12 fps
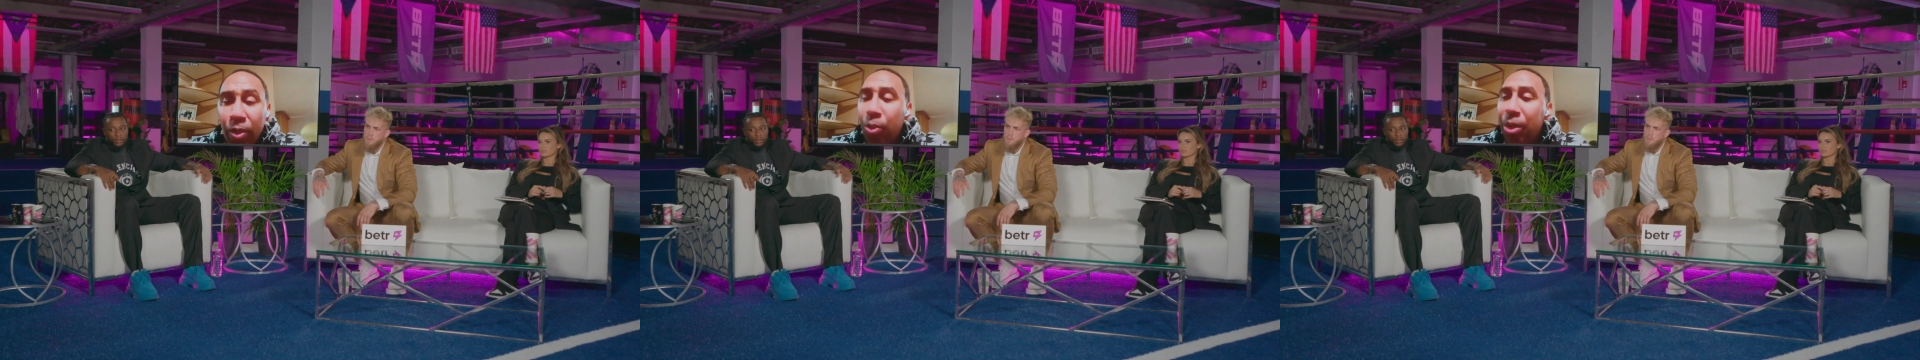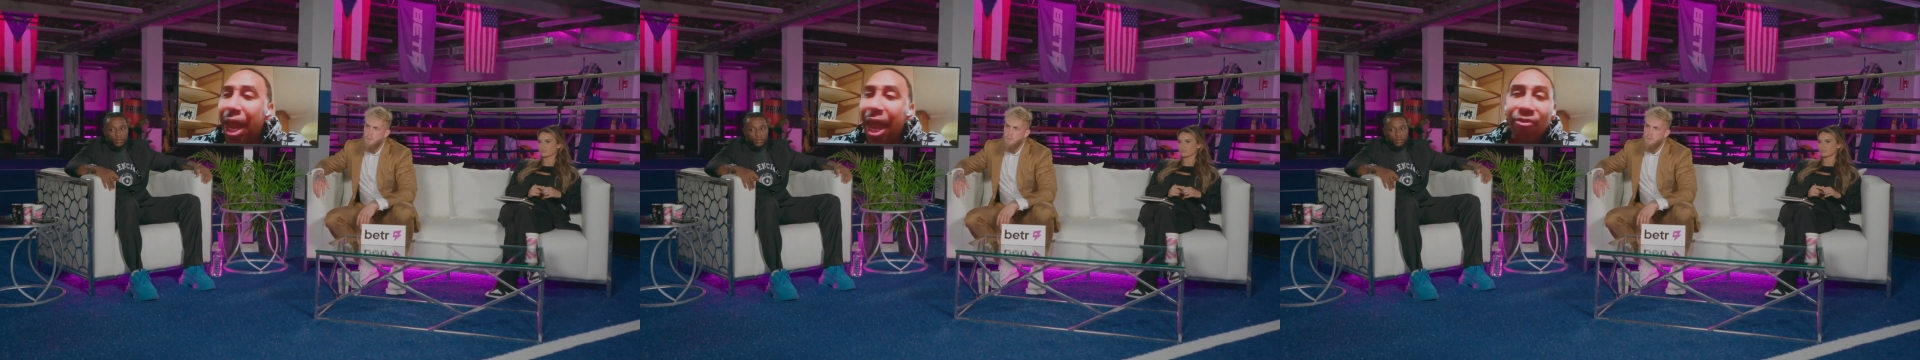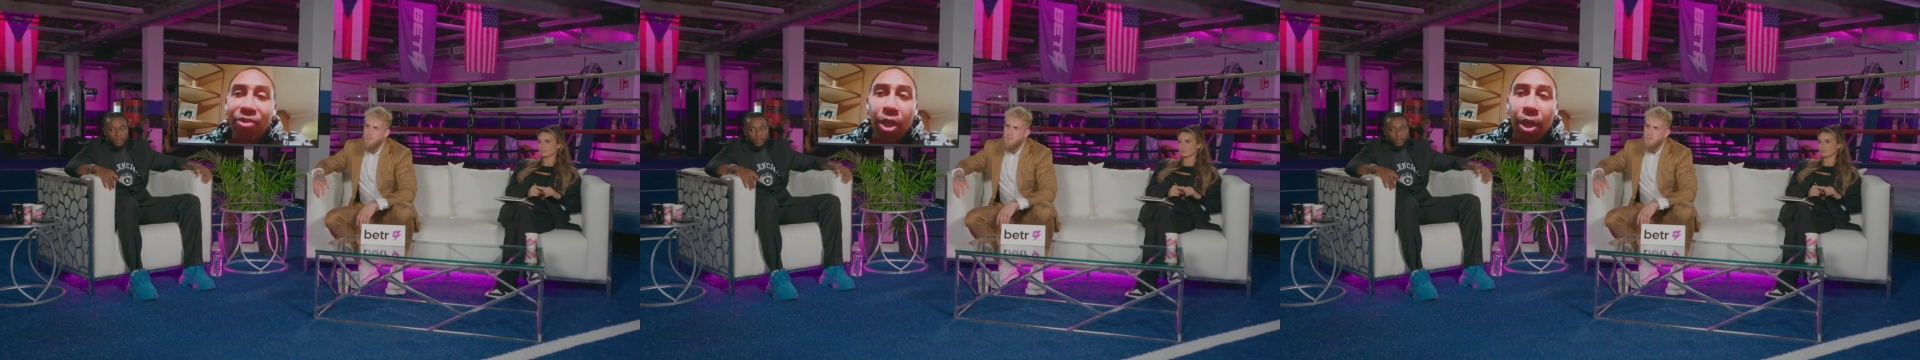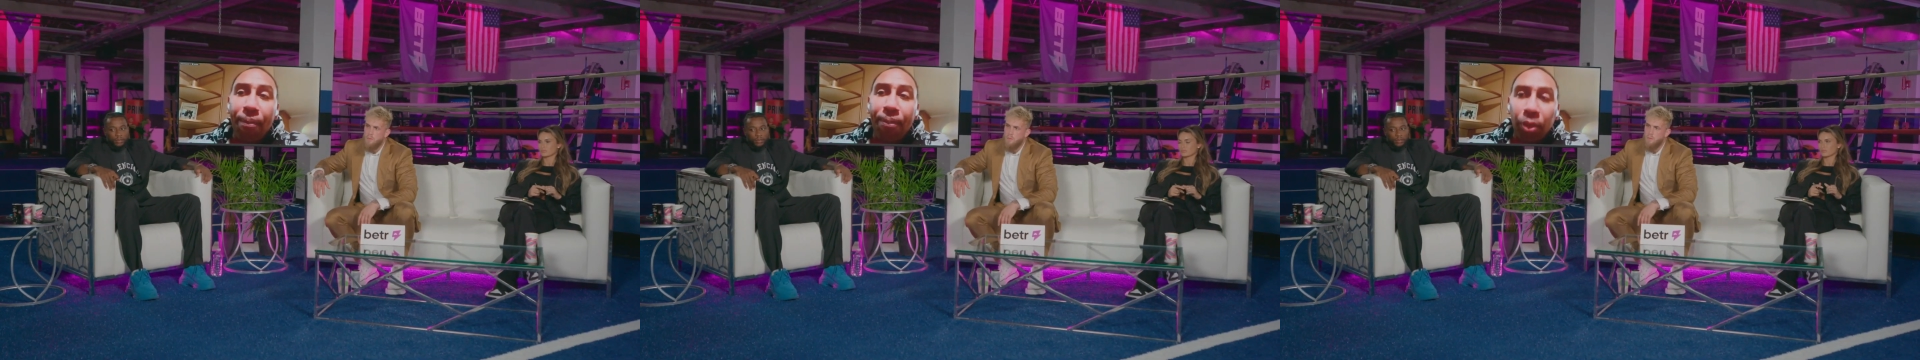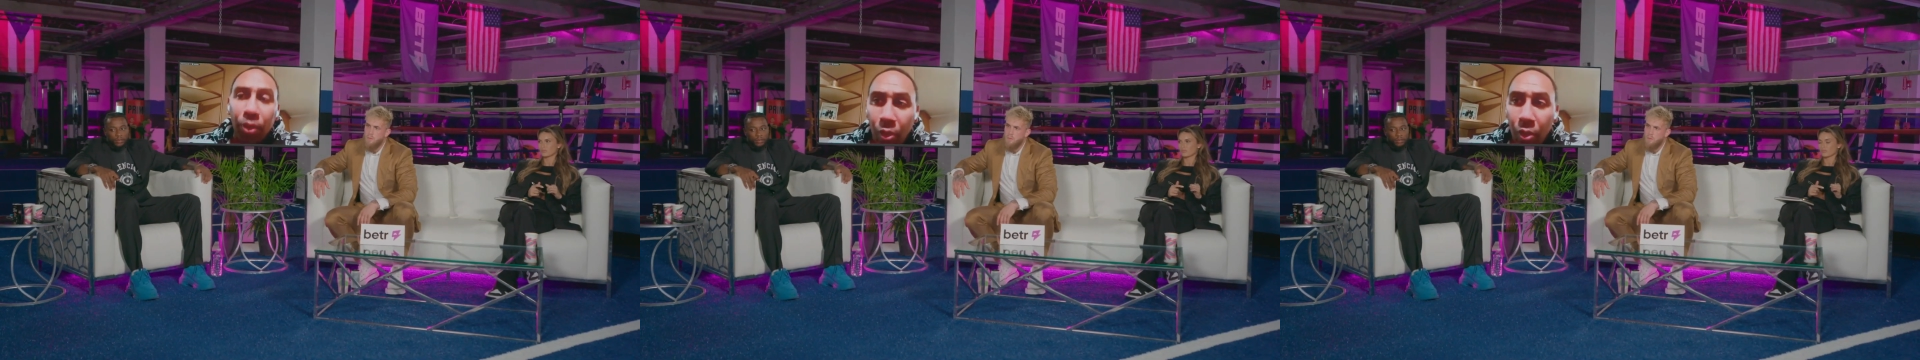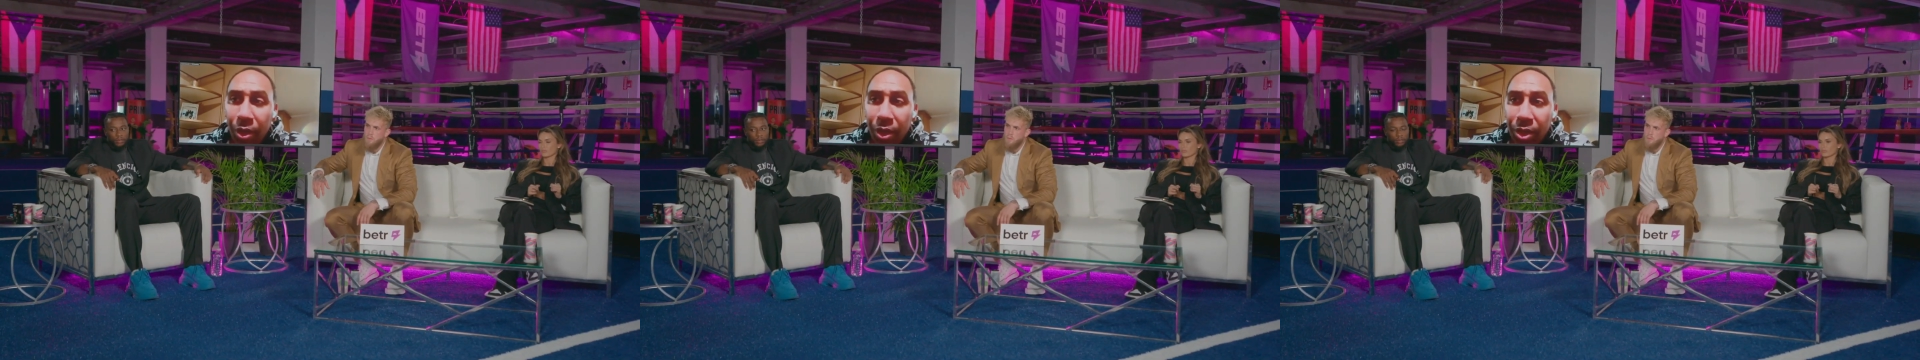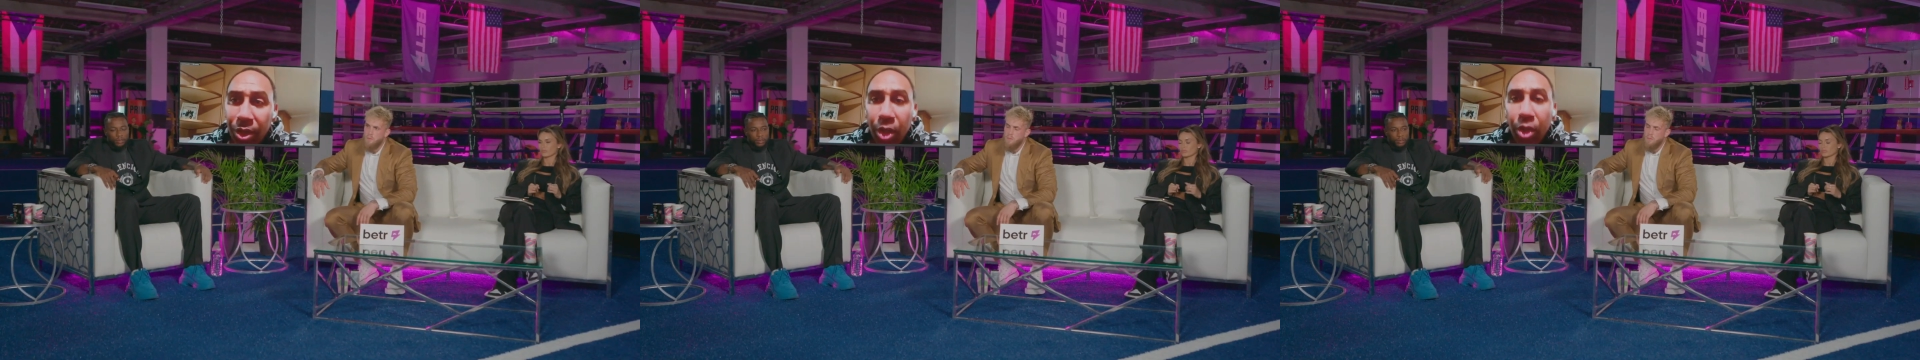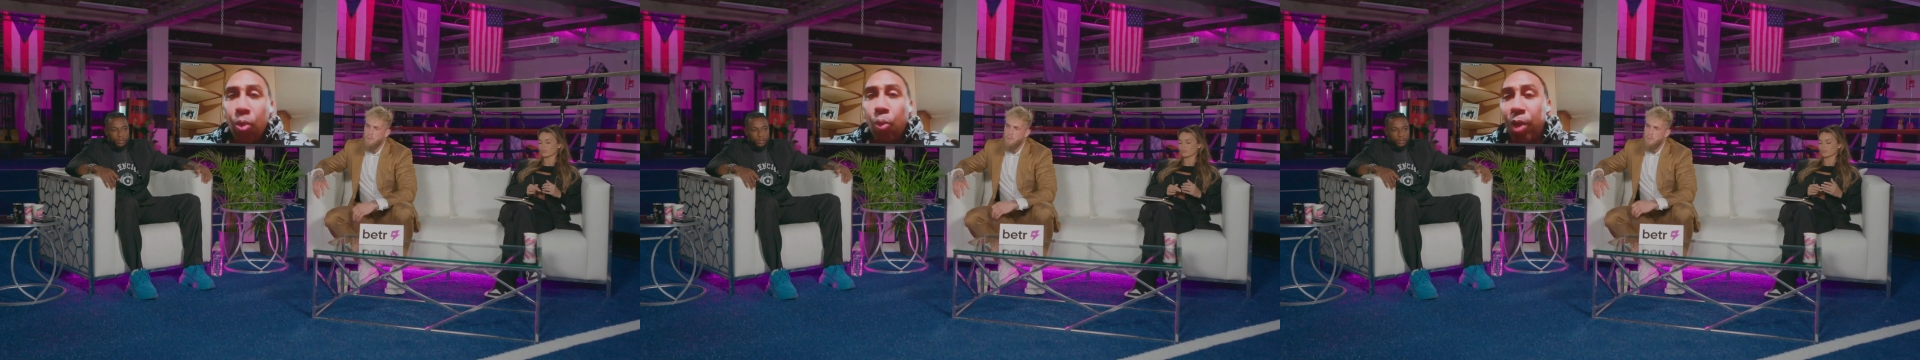we have to applaud
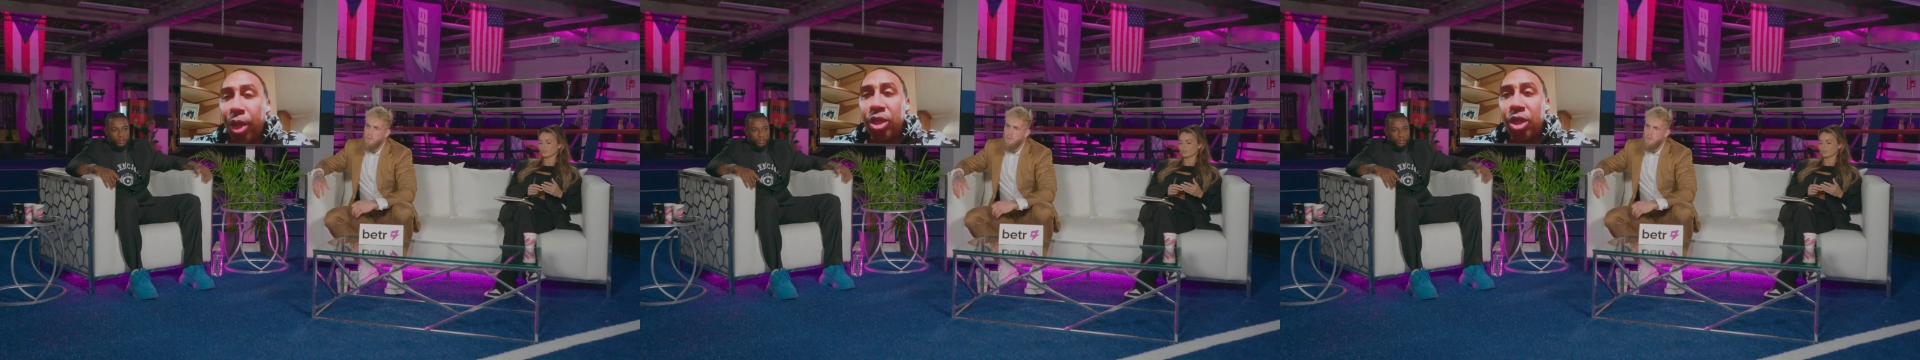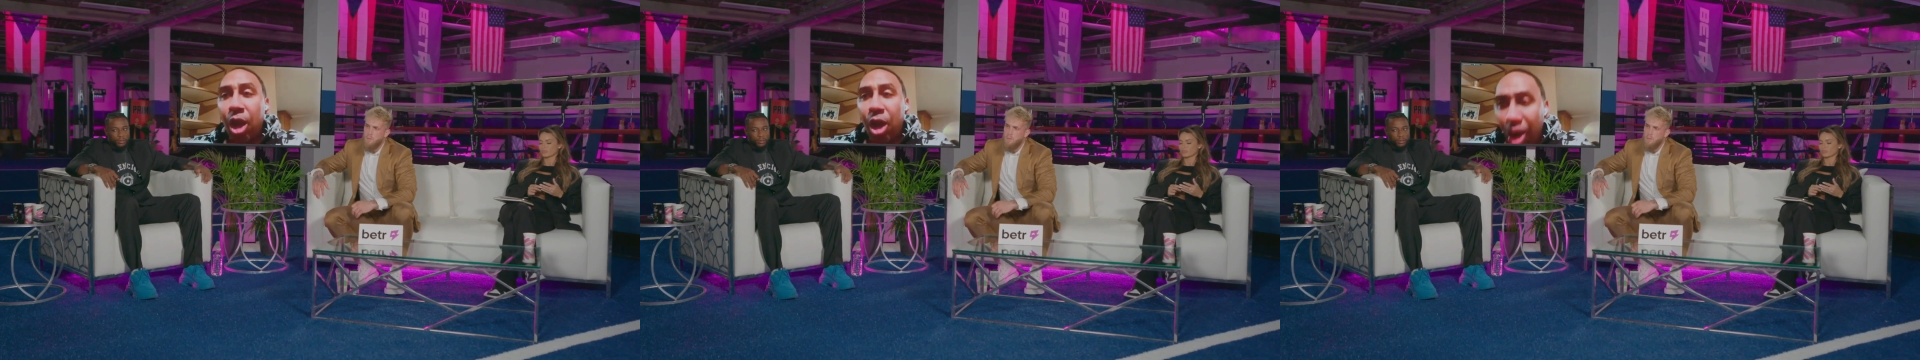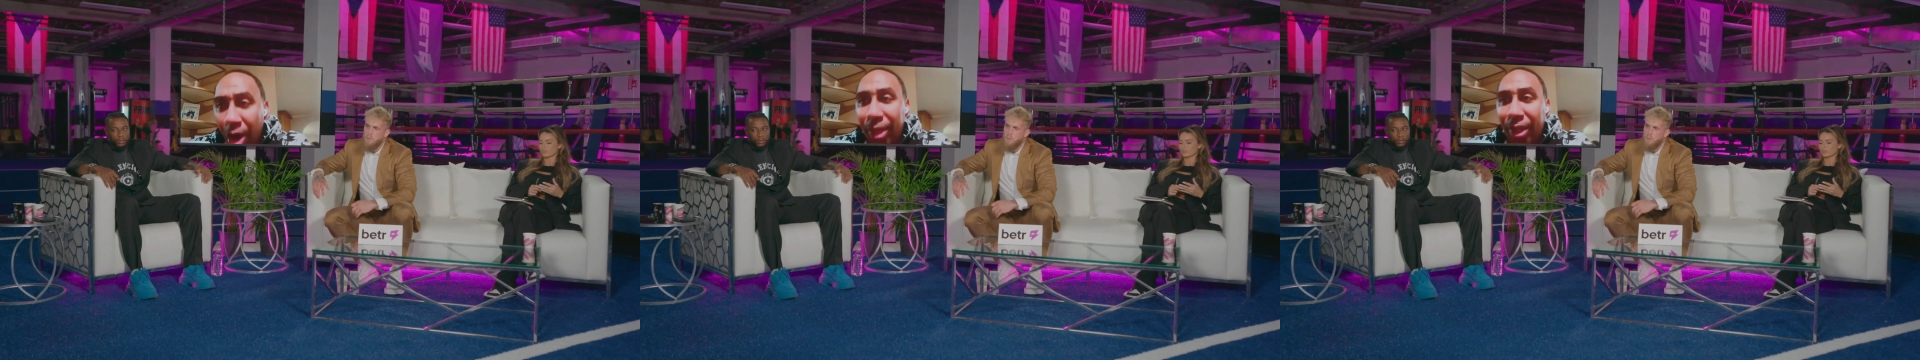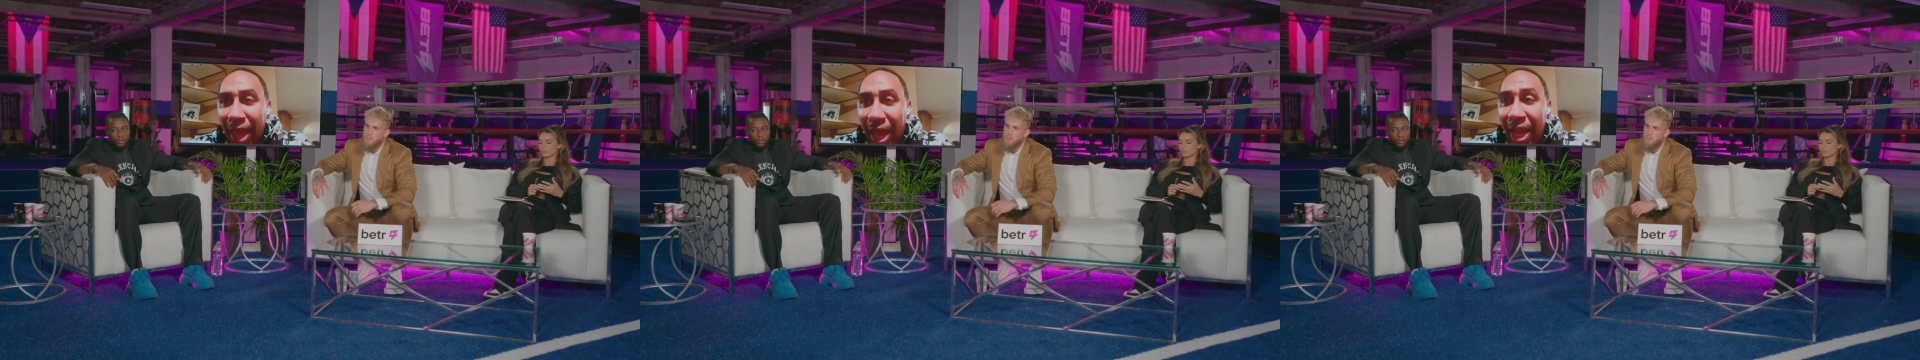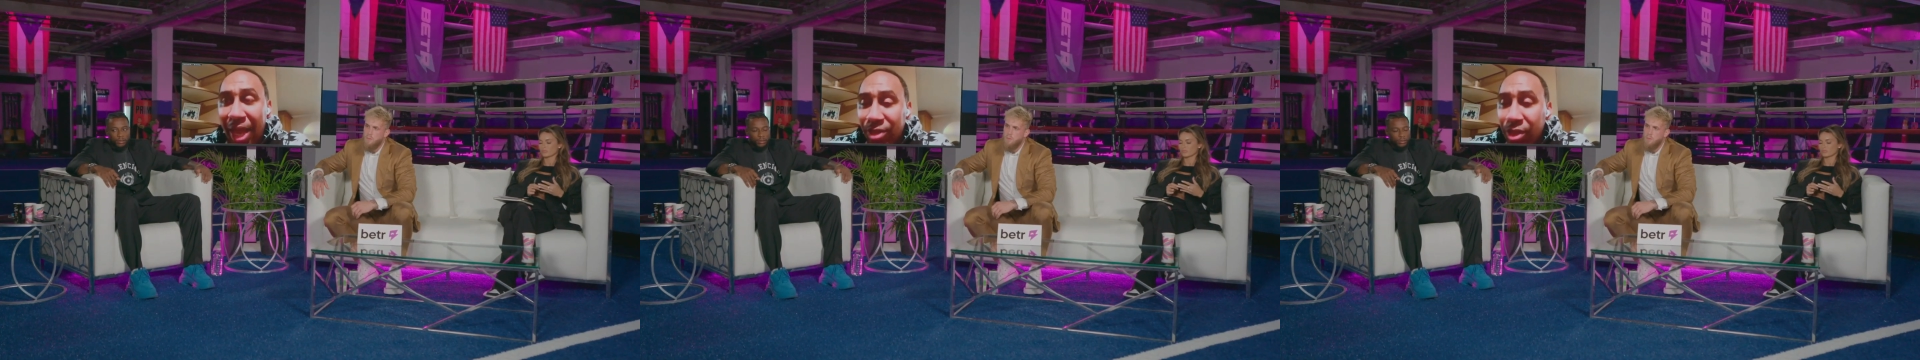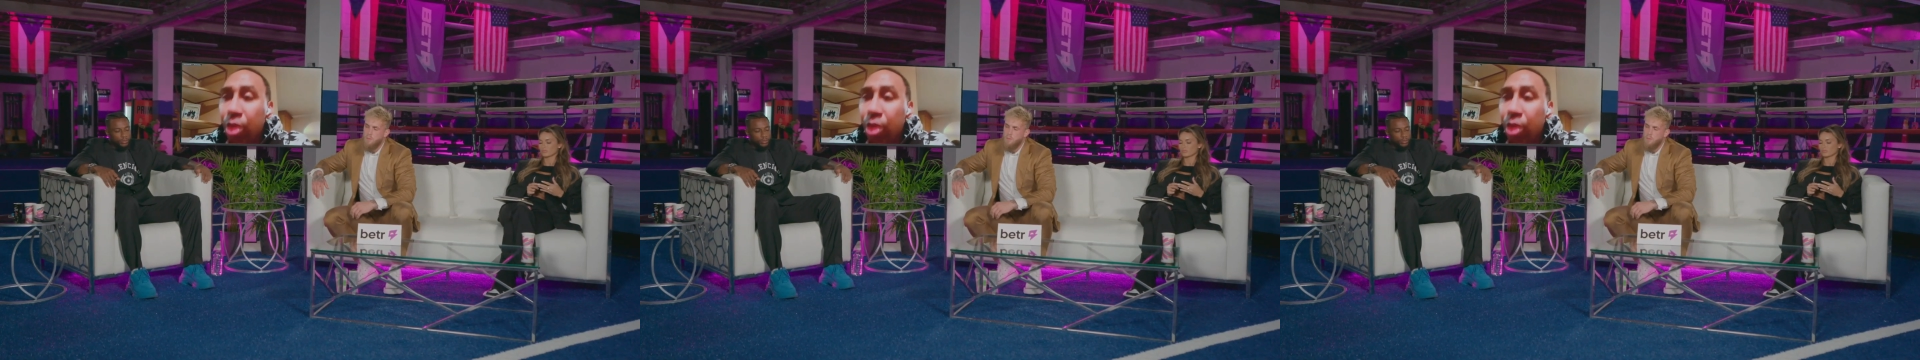where your heart lies